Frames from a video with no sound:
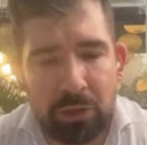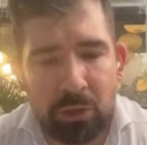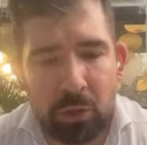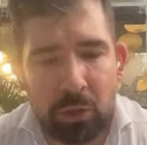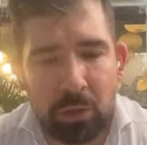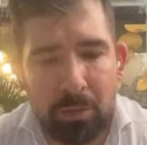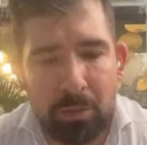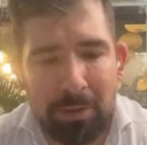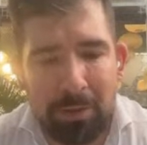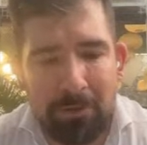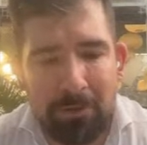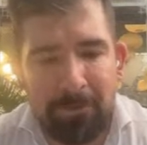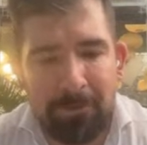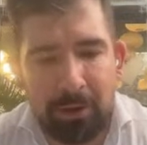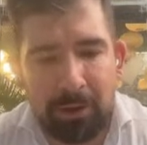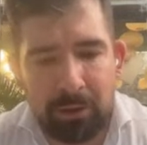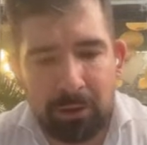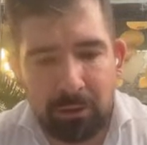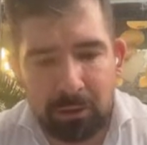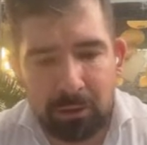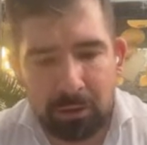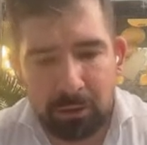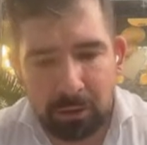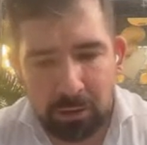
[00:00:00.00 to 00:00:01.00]
which is called
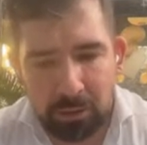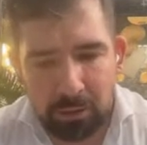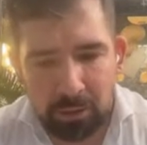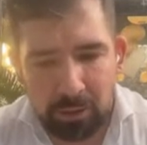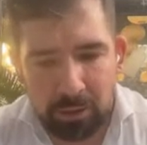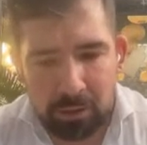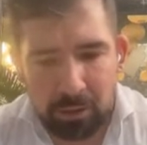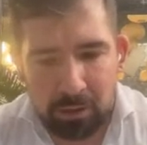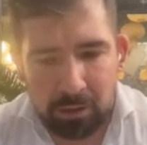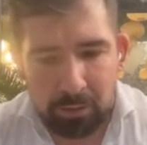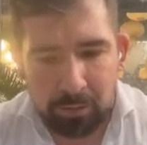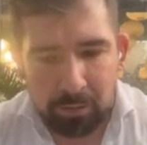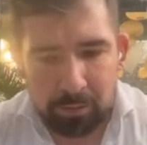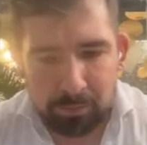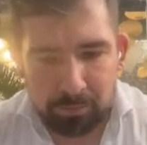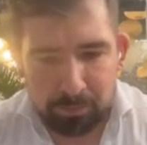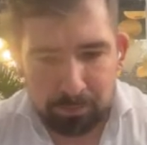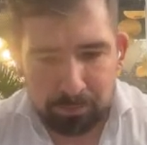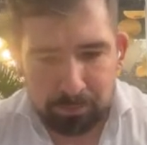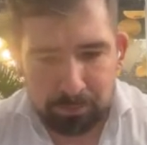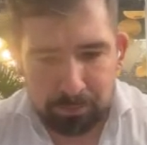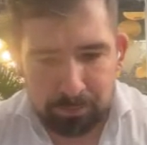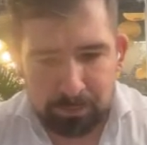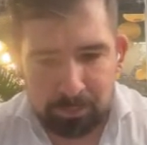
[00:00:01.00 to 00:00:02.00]
MiFID,
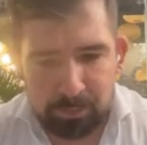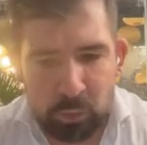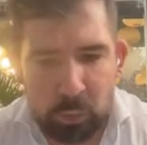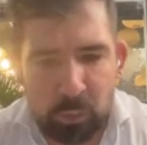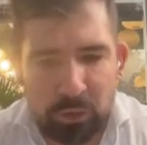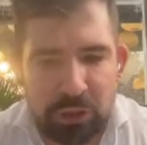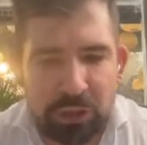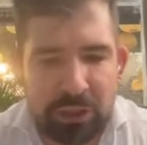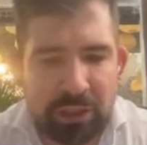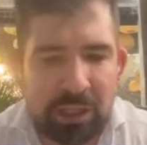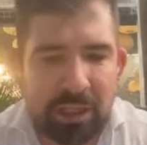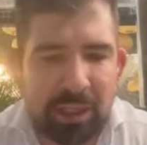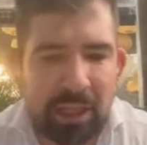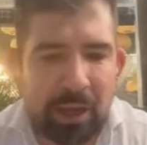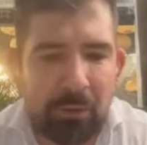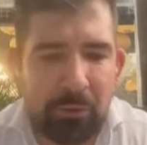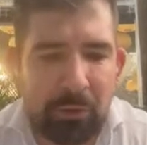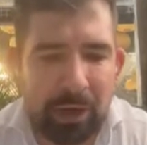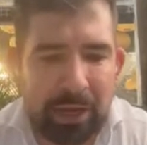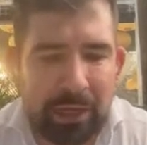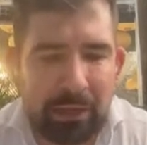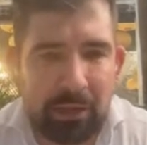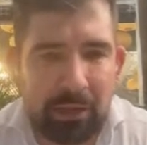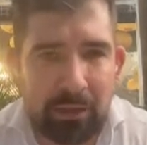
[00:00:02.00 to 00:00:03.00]
which is the
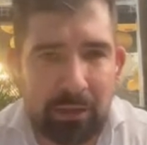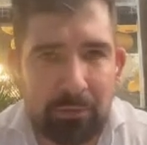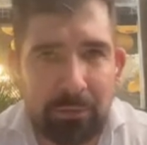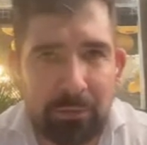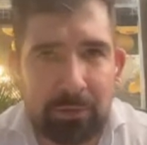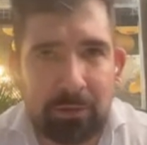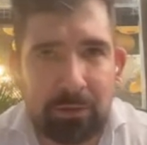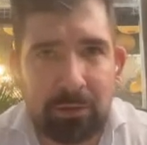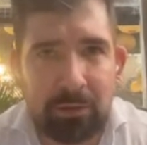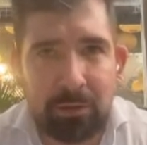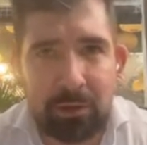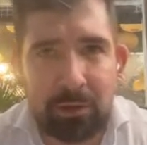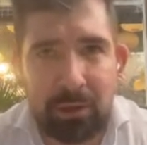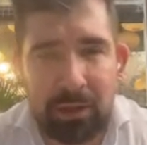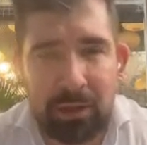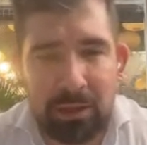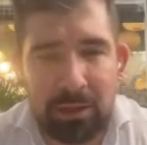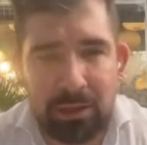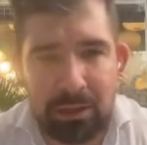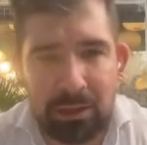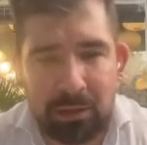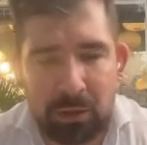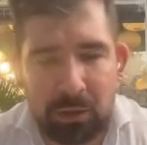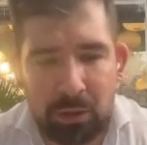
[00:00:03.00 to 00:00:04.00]
directive.
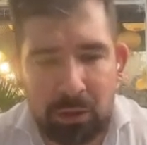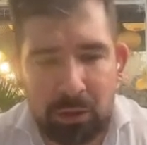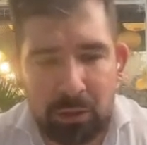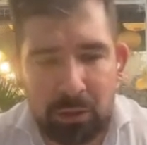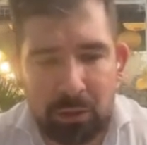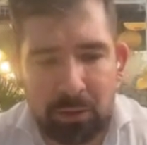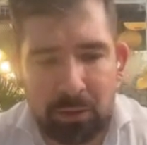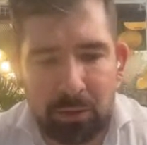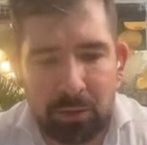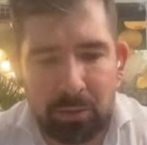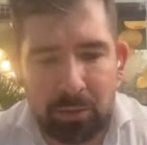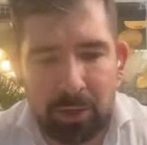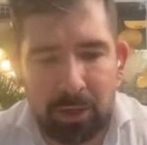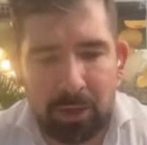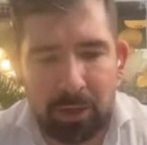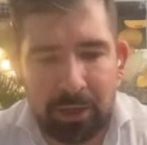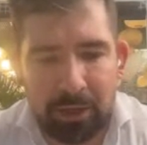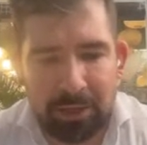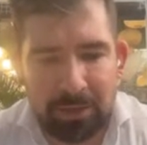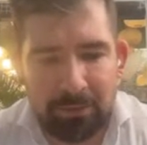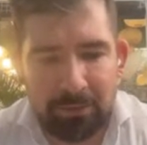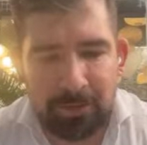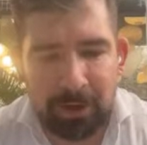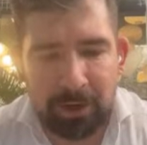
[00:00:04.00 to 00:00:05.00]
It's called the
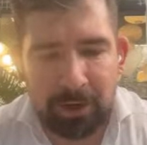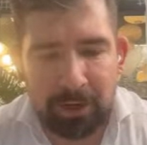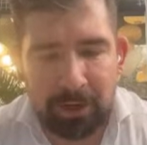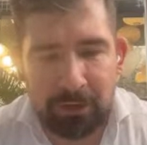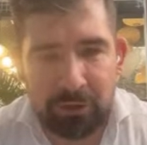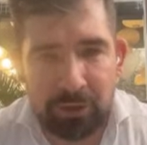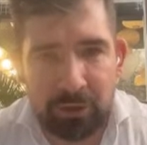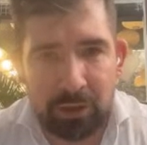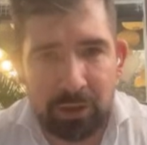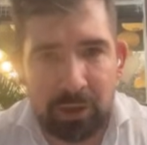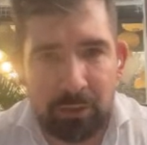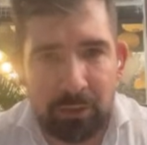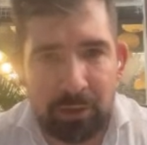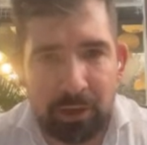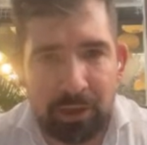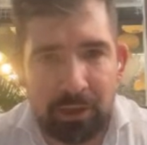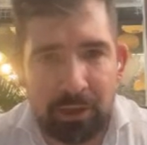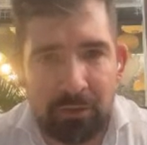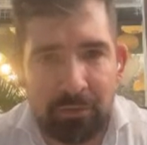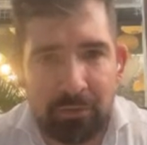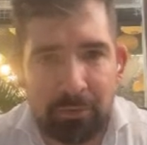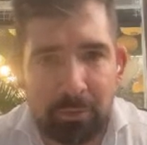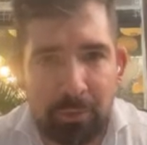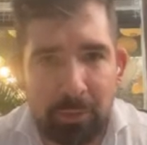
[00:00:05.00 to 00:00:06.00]
Marketing Financial
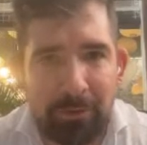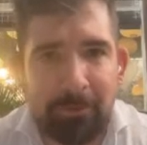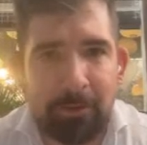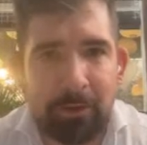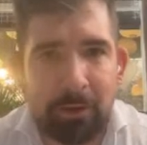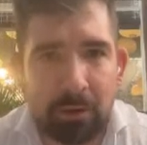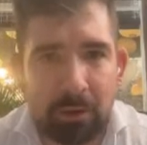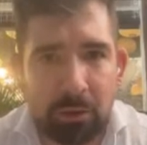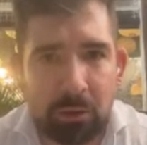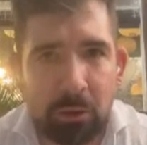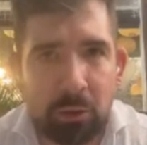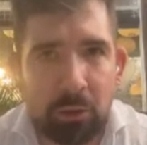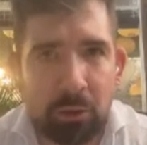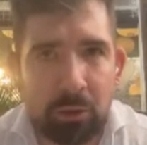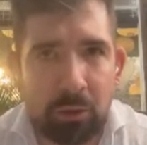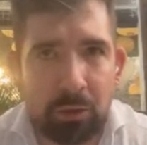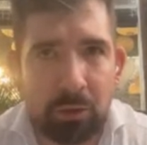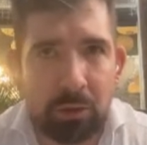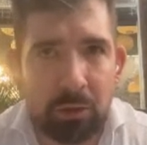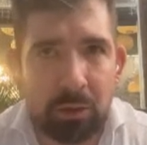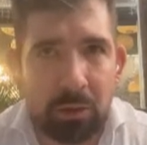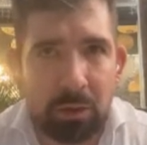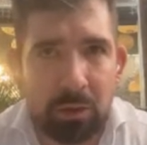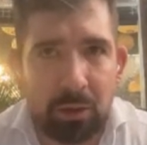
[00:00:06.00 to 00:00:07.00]
Directive, MiFID
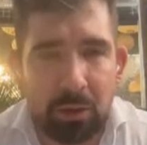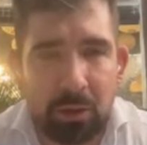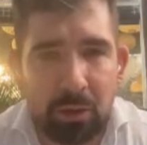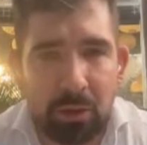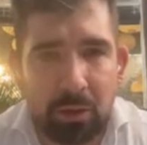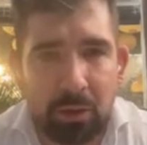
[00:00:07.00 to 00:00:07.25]
II,